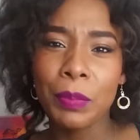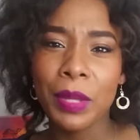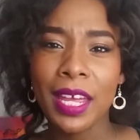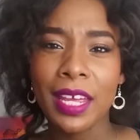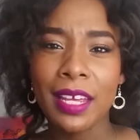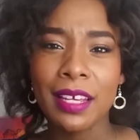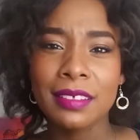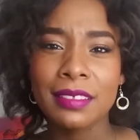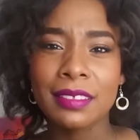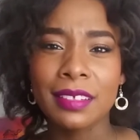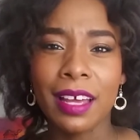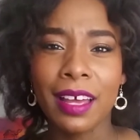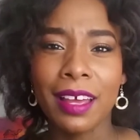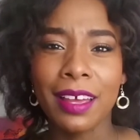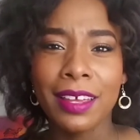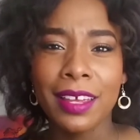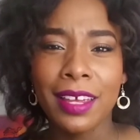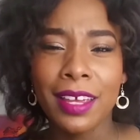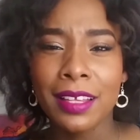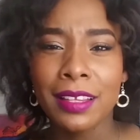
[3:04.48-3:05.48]
pings
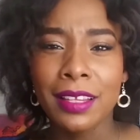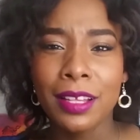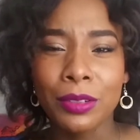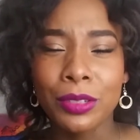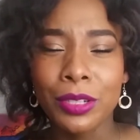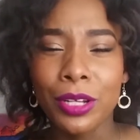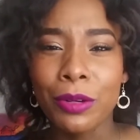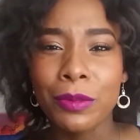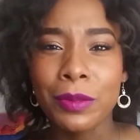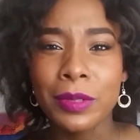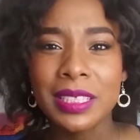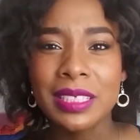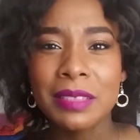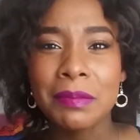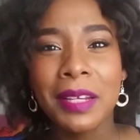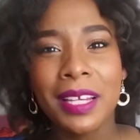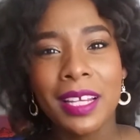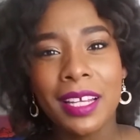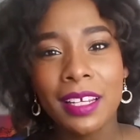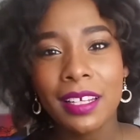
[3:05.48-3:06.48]
that they'll know it's
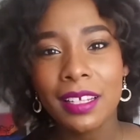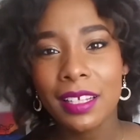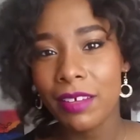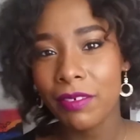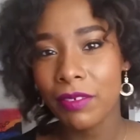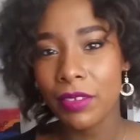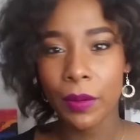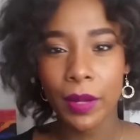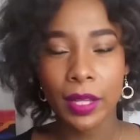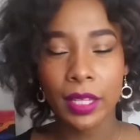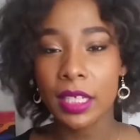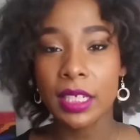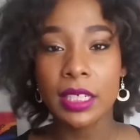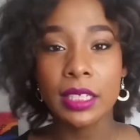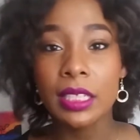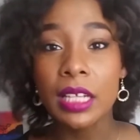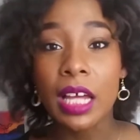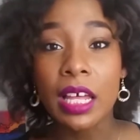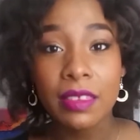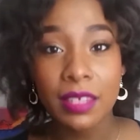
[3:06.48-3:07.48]
me, even though I look
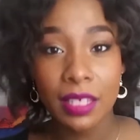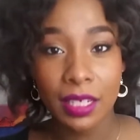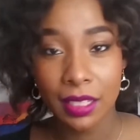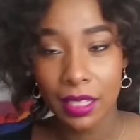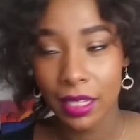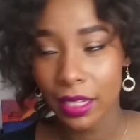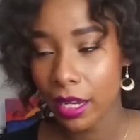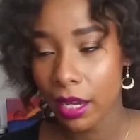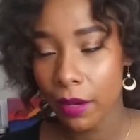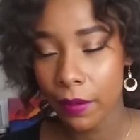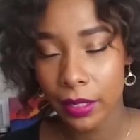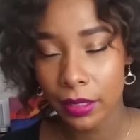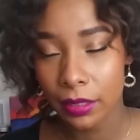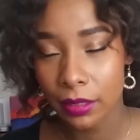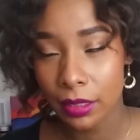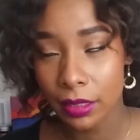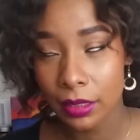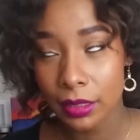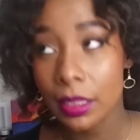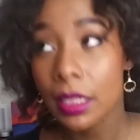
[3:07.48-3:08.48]
nothing like how I
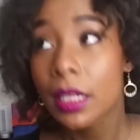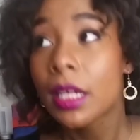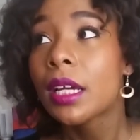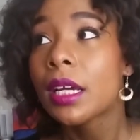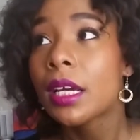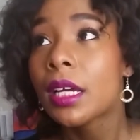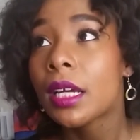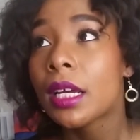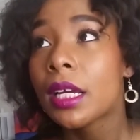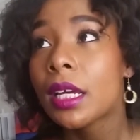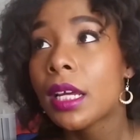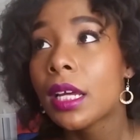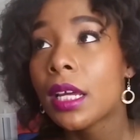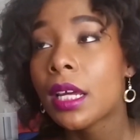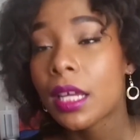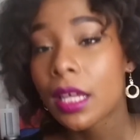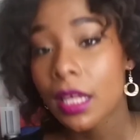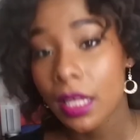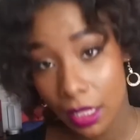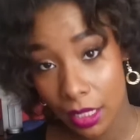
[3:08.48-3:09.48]
looked
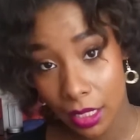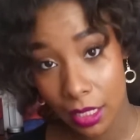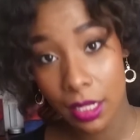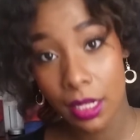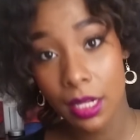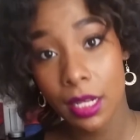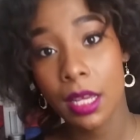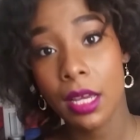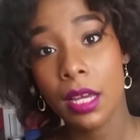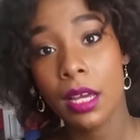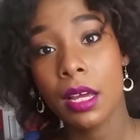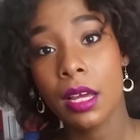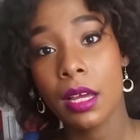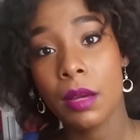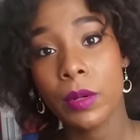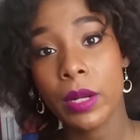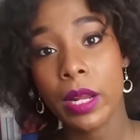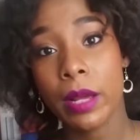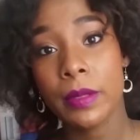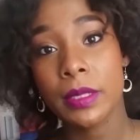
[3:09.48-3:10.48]
in
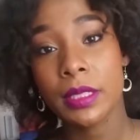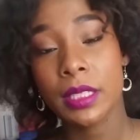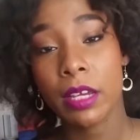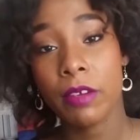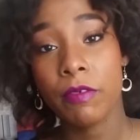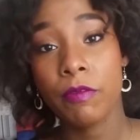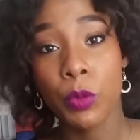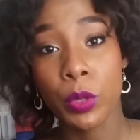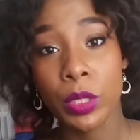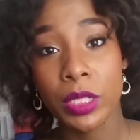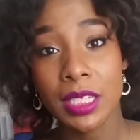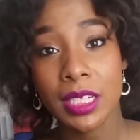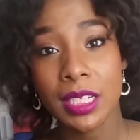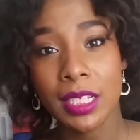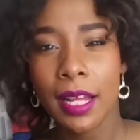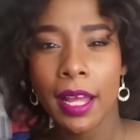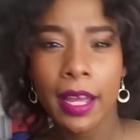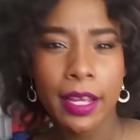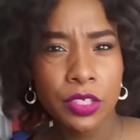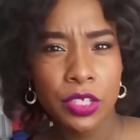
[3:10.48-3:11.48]
when I was like
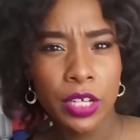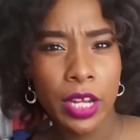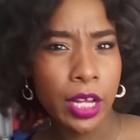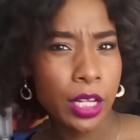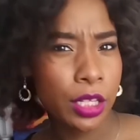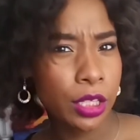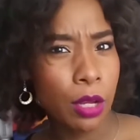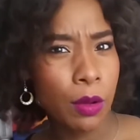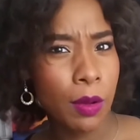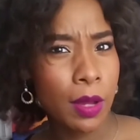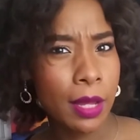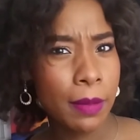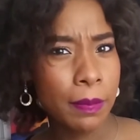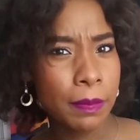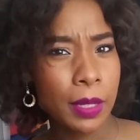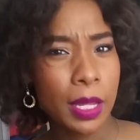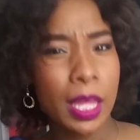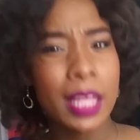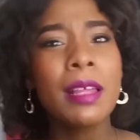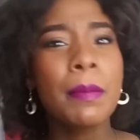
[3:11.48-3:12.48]
14, hashtag glow up,
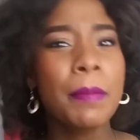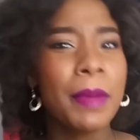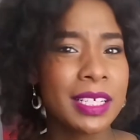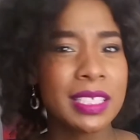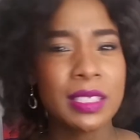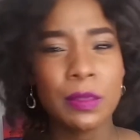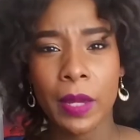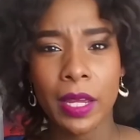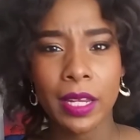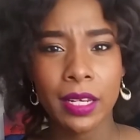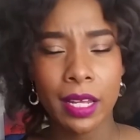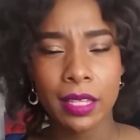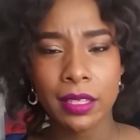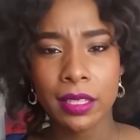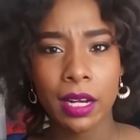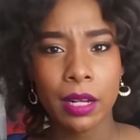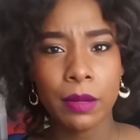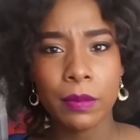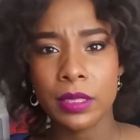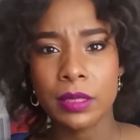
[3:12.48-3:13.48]
in the best way. Not
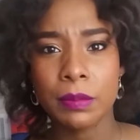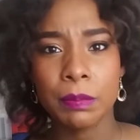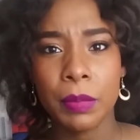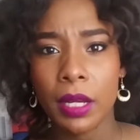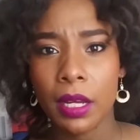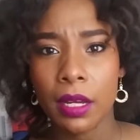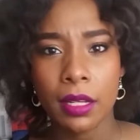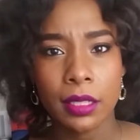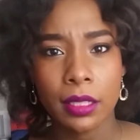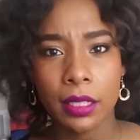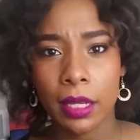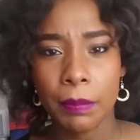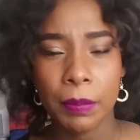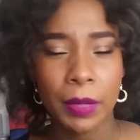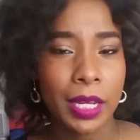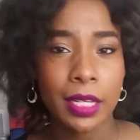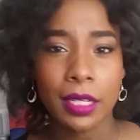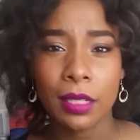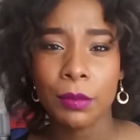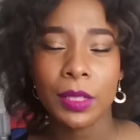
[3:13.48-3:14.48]
that I was but ugly
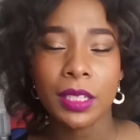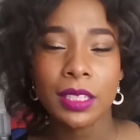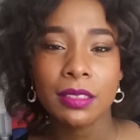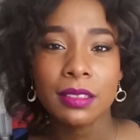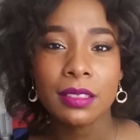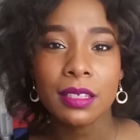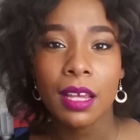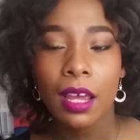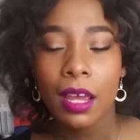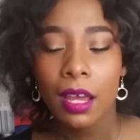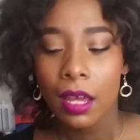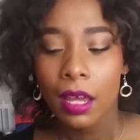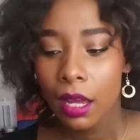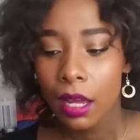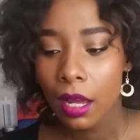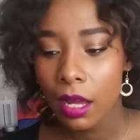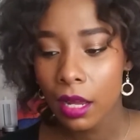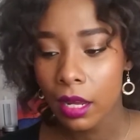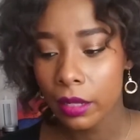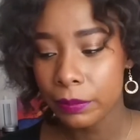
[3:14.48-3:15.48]
by any means.
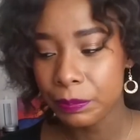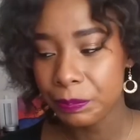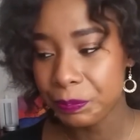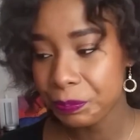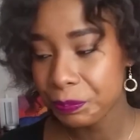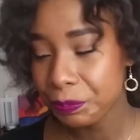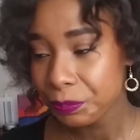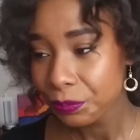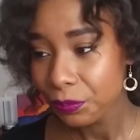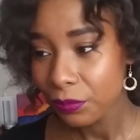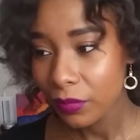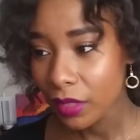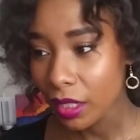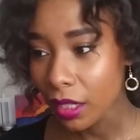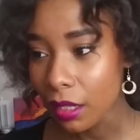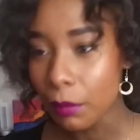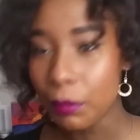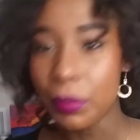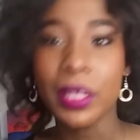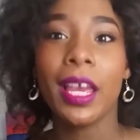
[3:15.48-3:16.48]

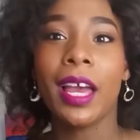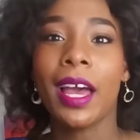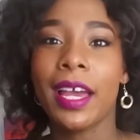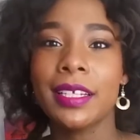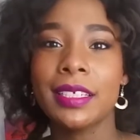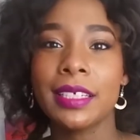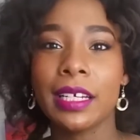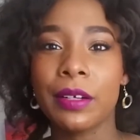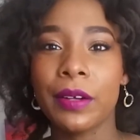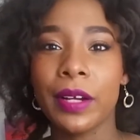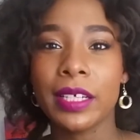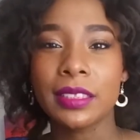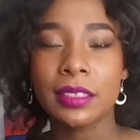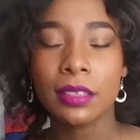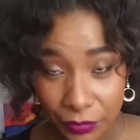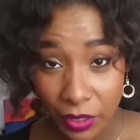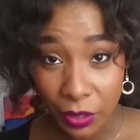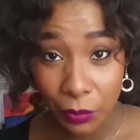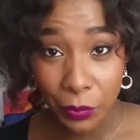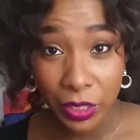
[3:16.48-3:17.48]
But yeah, I digress.
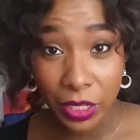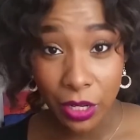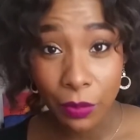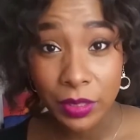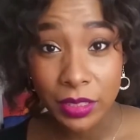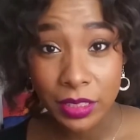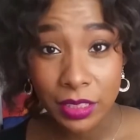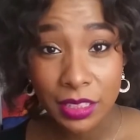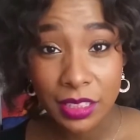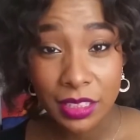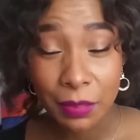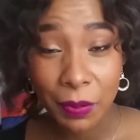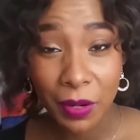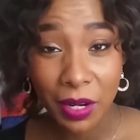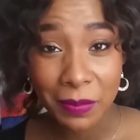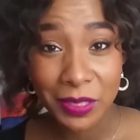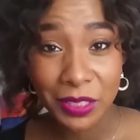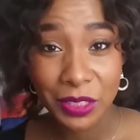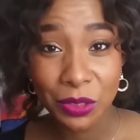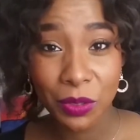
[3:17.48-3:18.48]
We go into this
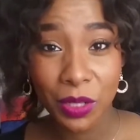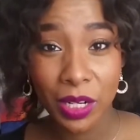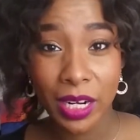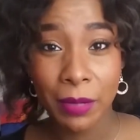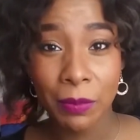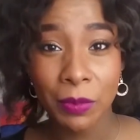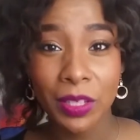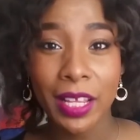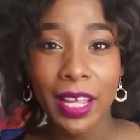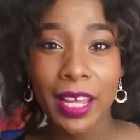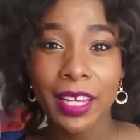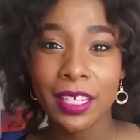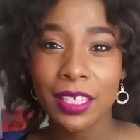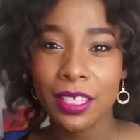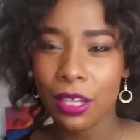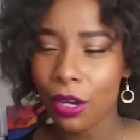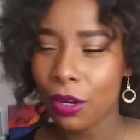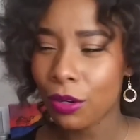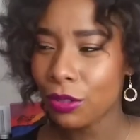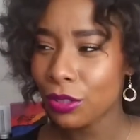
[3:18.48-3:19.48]
department store and we're like,
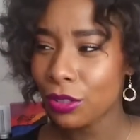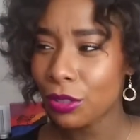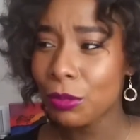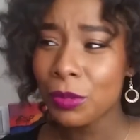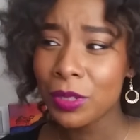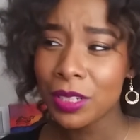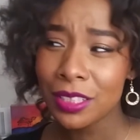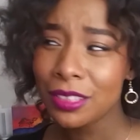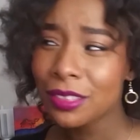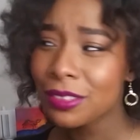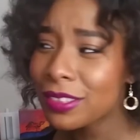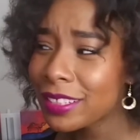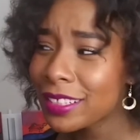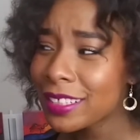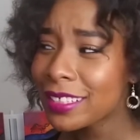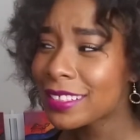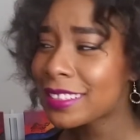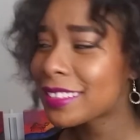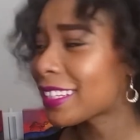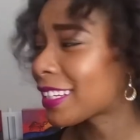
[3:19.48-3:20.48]
yo, you wanna do
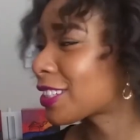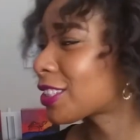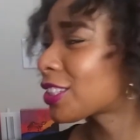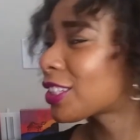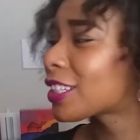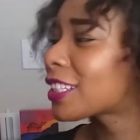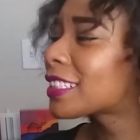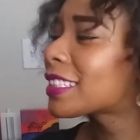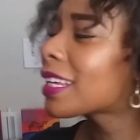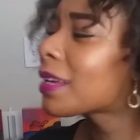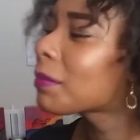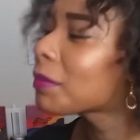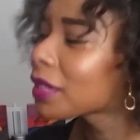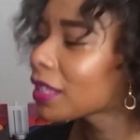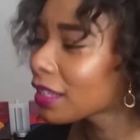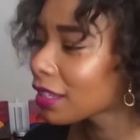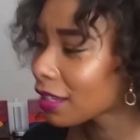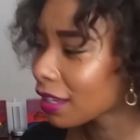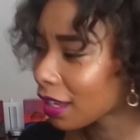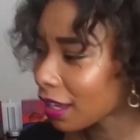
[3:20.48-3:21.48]
this? Like, she looks at
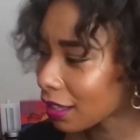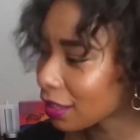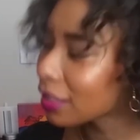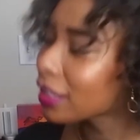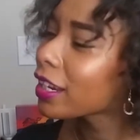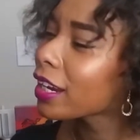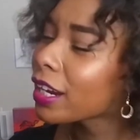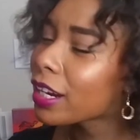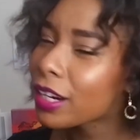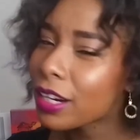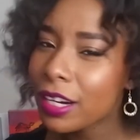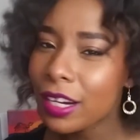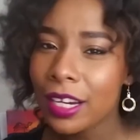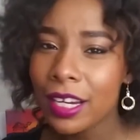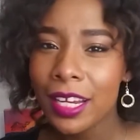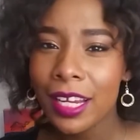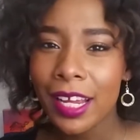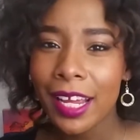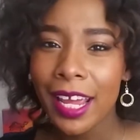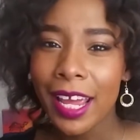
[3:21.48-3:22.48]
me, I look at her,
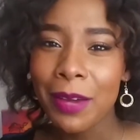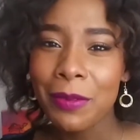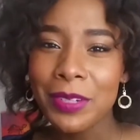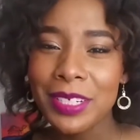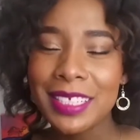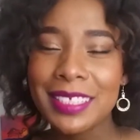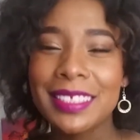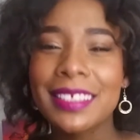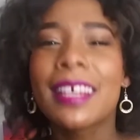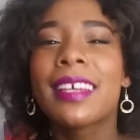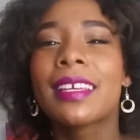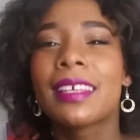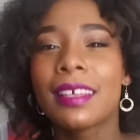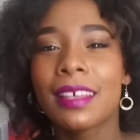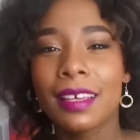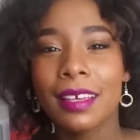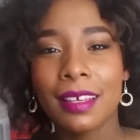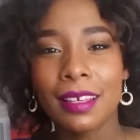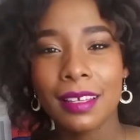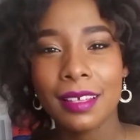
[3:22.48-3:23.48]
and we just like,
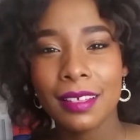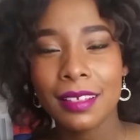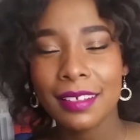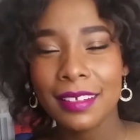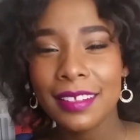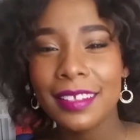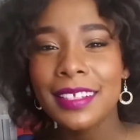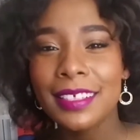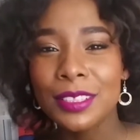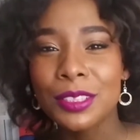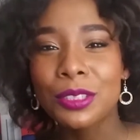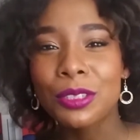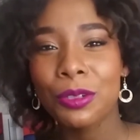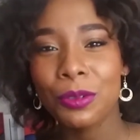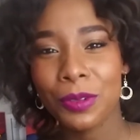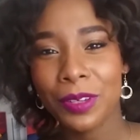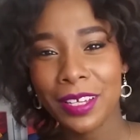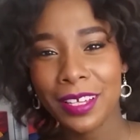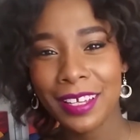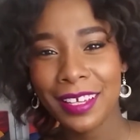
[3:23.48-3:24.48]
yeah, let's
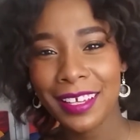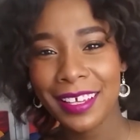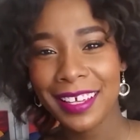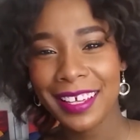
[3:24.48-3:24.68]
do it.